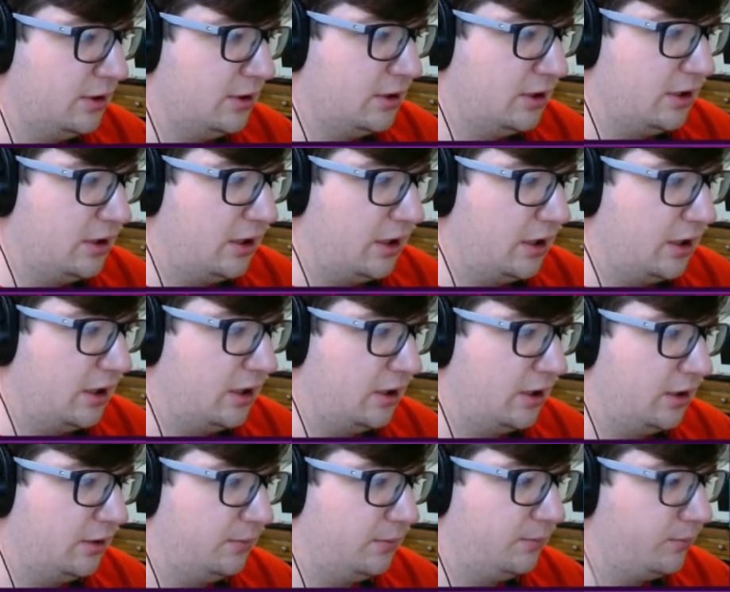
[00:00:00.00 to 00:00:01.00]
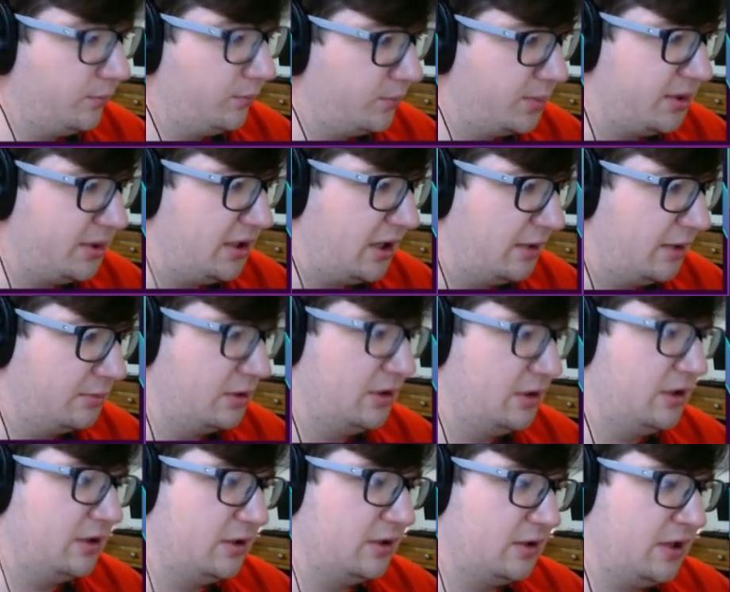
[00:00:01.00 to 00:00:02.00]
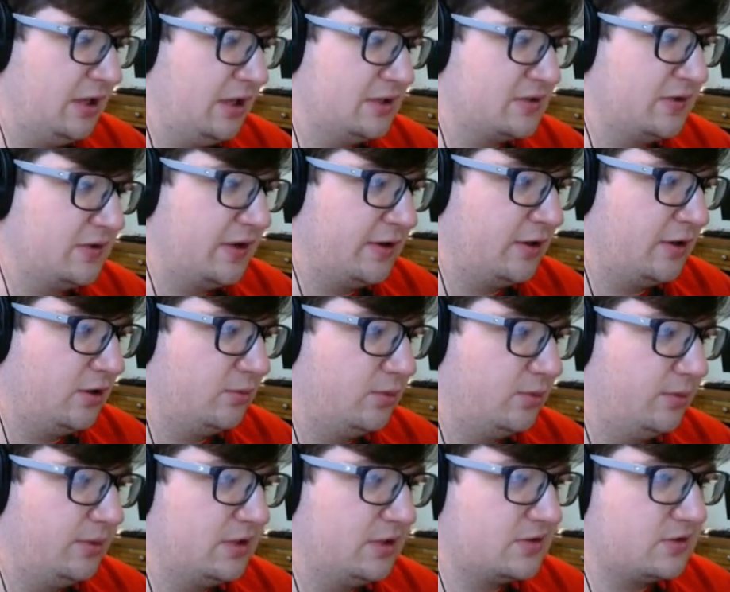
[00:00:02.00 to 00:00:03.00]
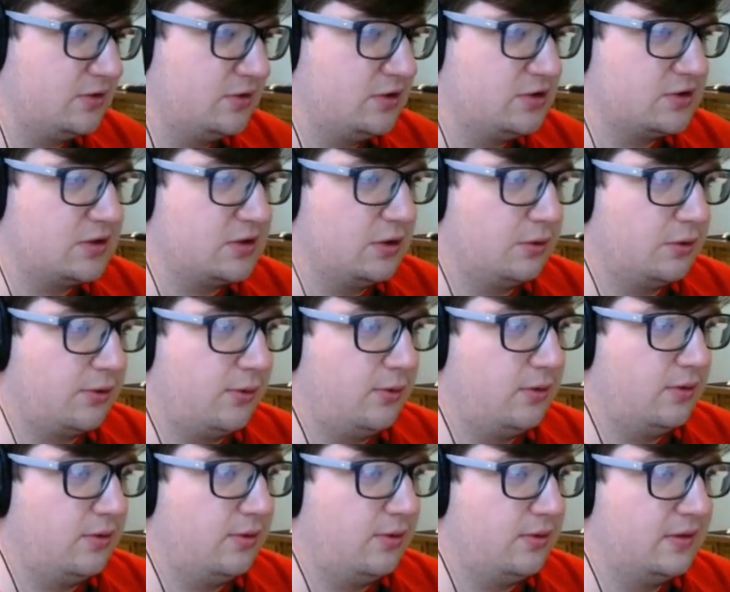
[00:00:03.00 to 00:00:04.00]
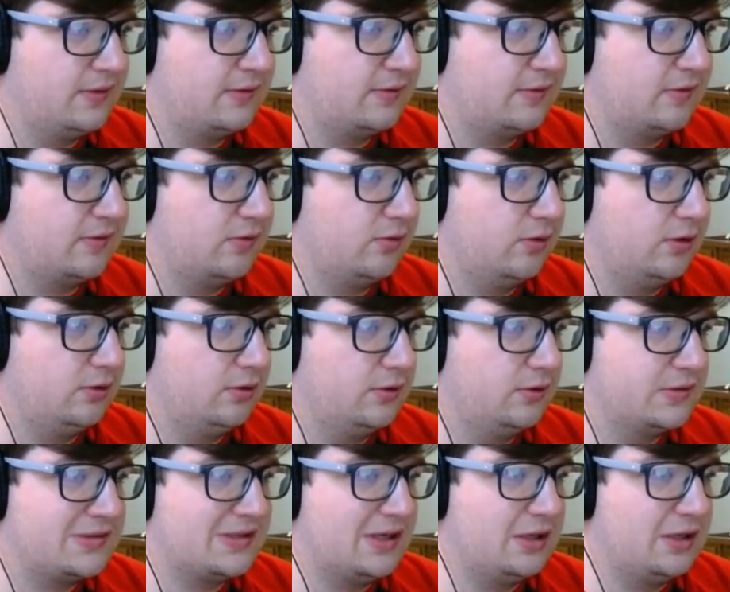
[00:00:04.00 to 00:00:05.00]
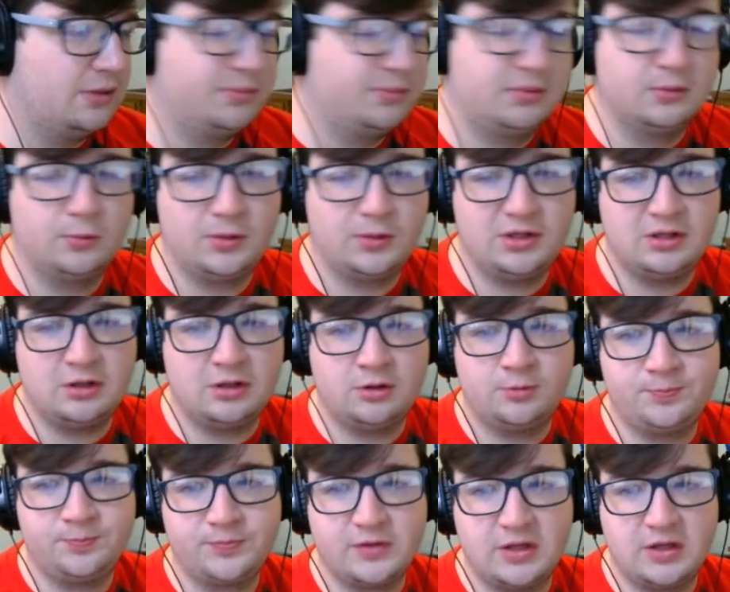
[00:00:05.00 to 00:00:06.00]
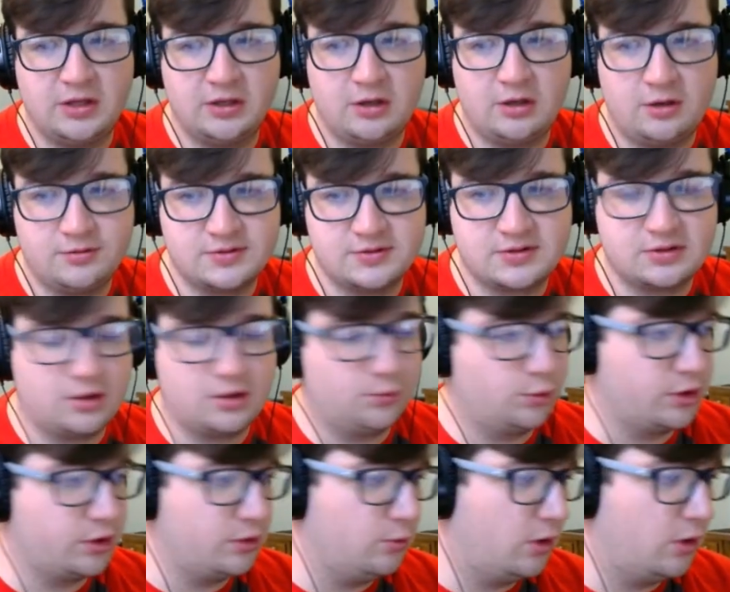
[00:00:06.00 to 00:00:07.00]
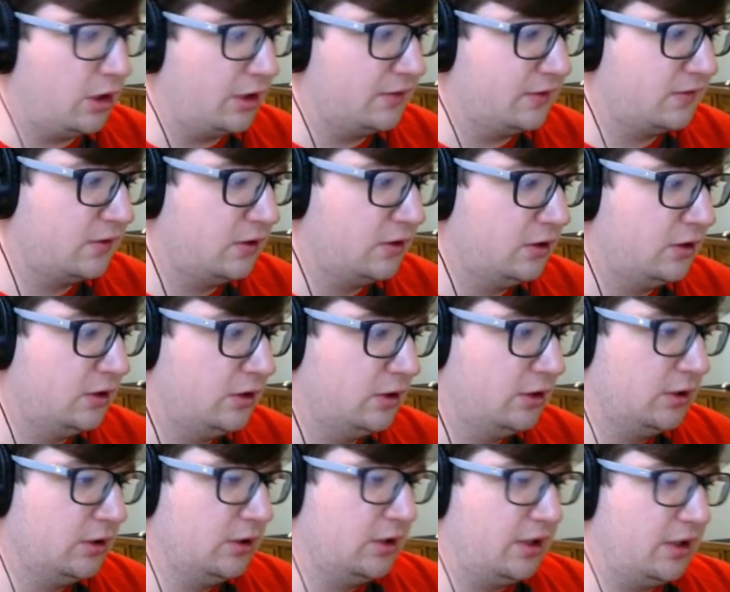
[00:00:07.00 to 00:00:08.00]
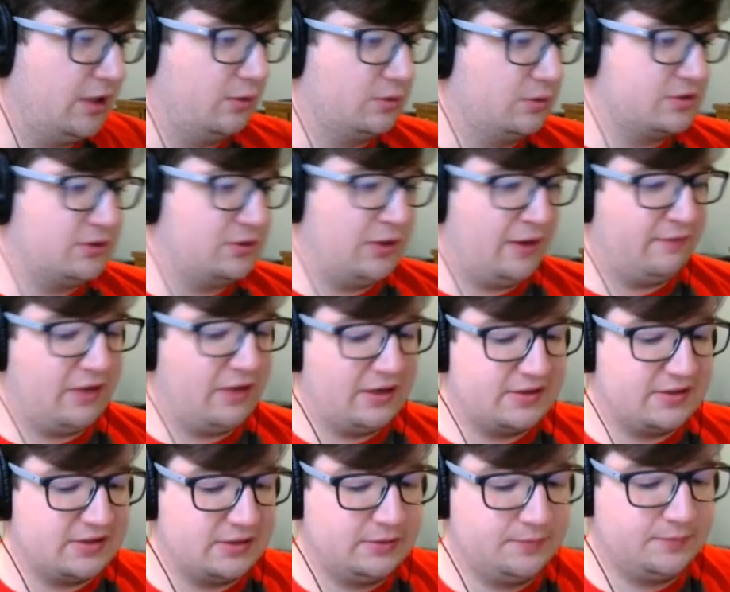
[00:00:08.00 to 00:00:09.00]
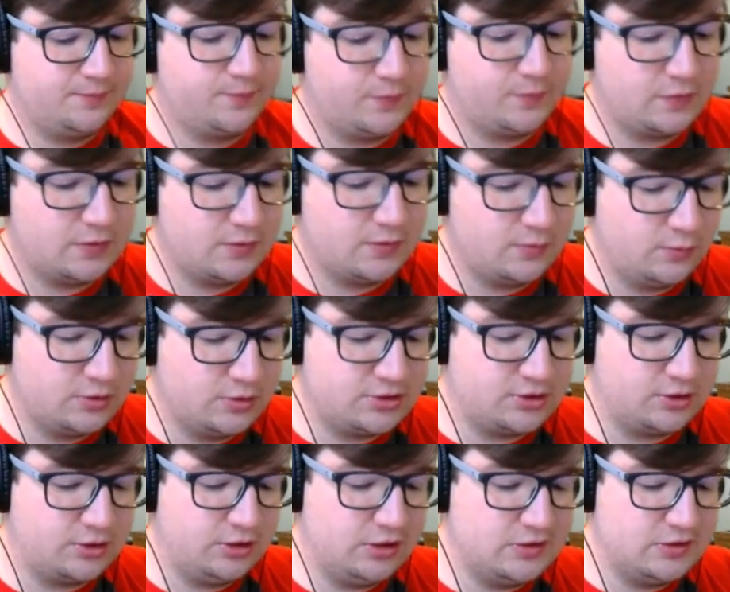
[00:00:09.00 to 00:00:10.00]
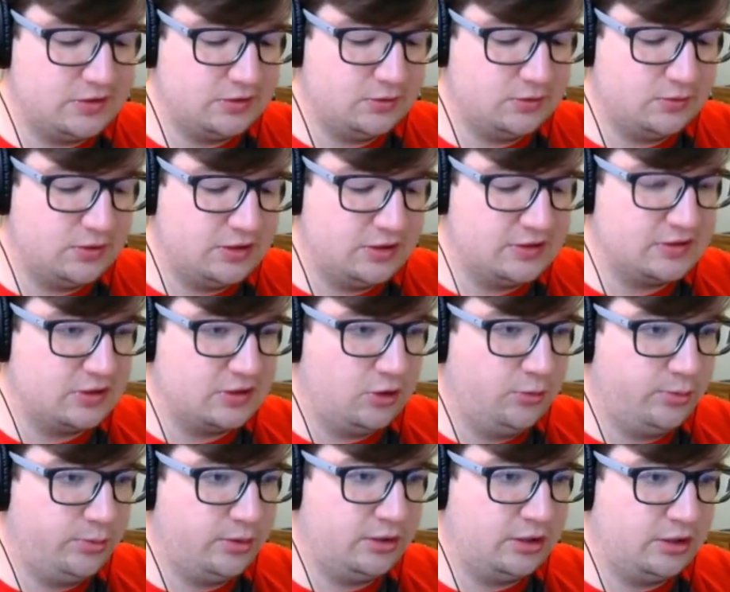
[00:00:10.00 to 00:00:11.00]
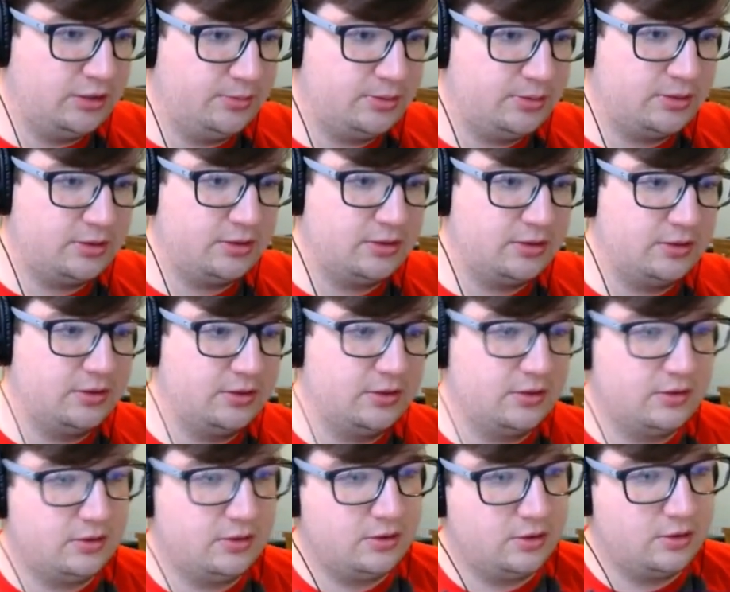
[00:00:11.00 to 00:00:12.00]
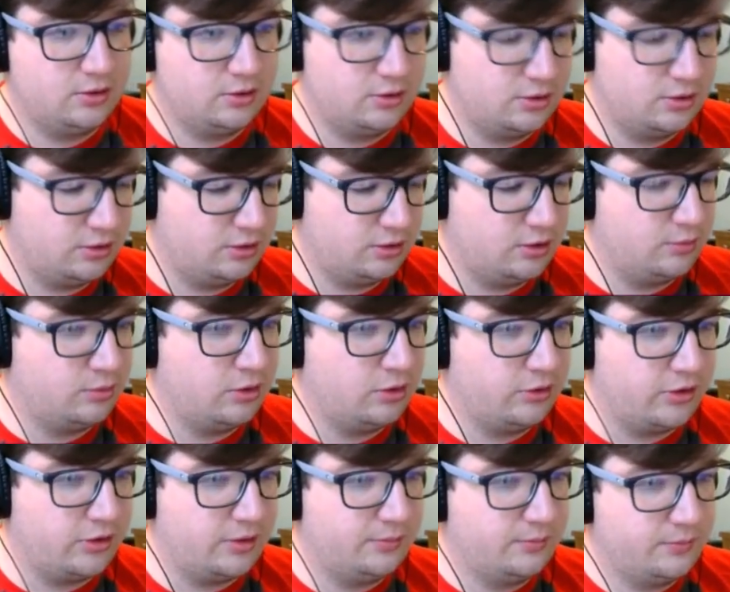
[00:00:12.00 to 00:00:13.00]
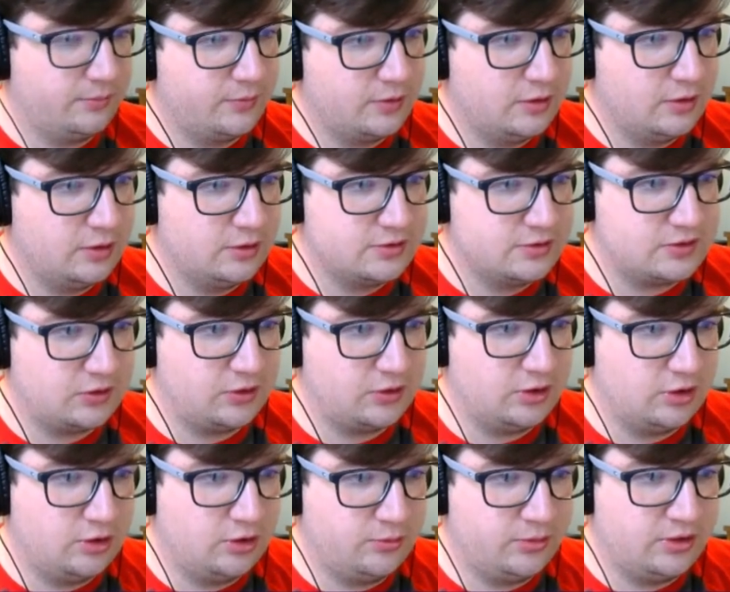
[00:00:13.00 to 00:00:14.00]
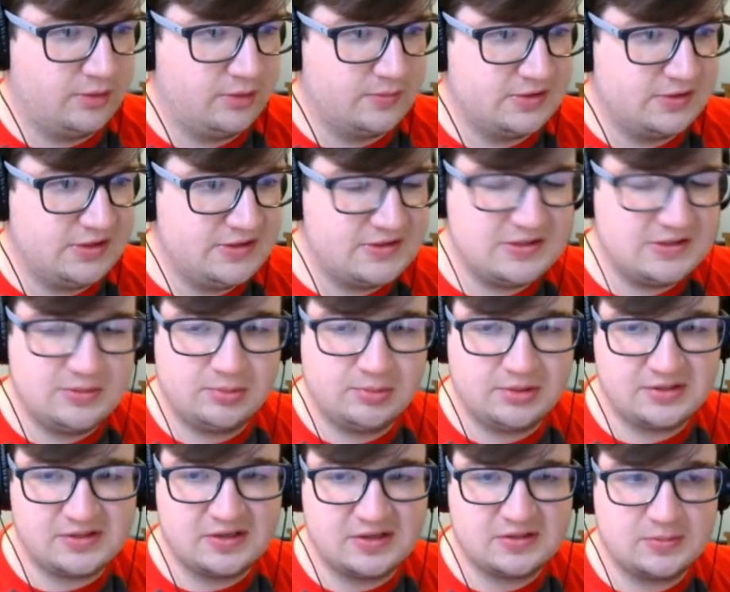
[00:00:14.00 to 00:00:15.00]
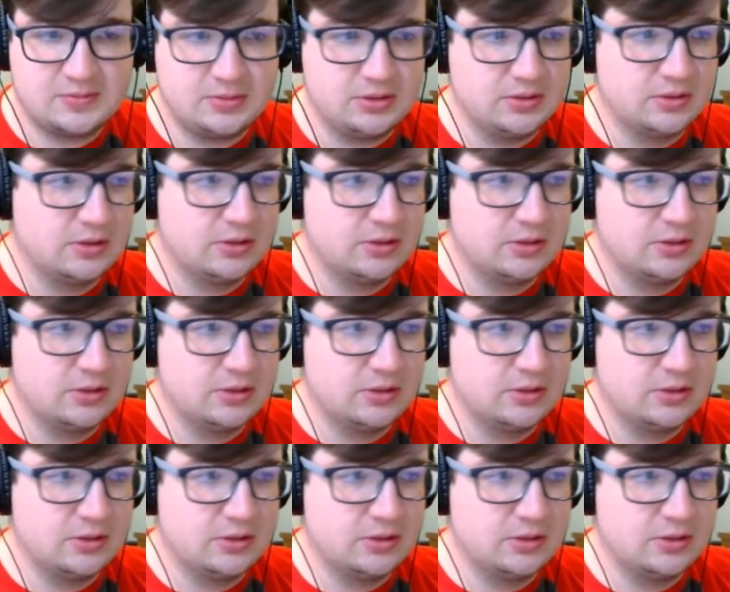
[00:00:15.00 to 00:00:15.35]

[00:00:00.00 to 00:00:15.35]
But yeah, I'm gonna cancel out here, but basically you just go through this little setup window, get it all installed where you want, and then once you have that done, what you're gonna do is open up your program. So you're going to open up DC+SB,